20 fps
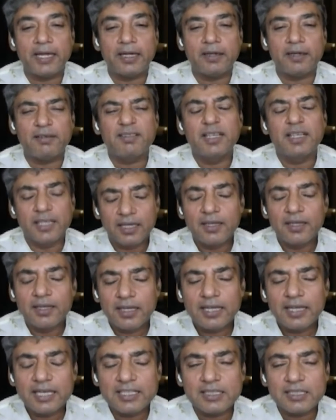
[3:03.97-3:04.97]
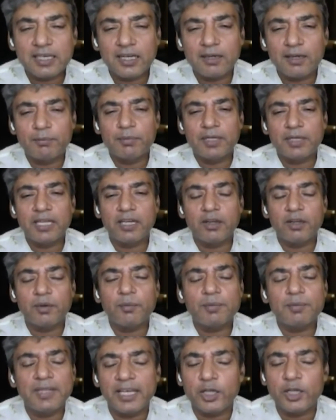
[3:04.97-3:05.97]
And he's a, you
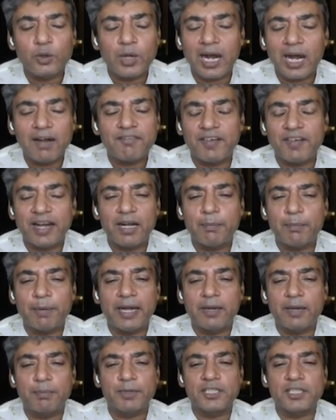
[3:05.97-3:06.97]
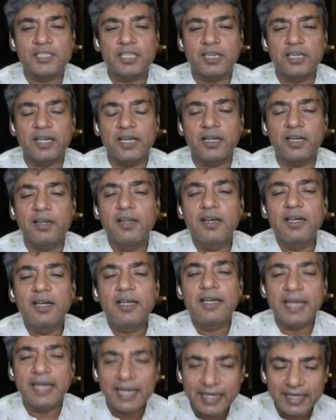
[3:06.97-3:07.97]
know, you can't find a better person in
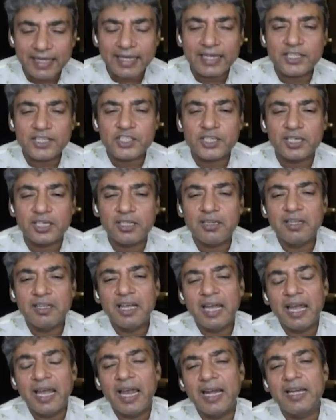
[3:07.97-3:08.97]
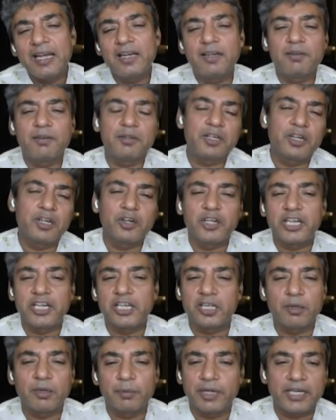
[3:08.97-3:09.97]
dedication and, you know,
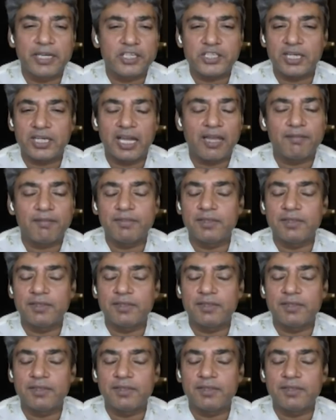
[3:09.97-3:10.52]
determination.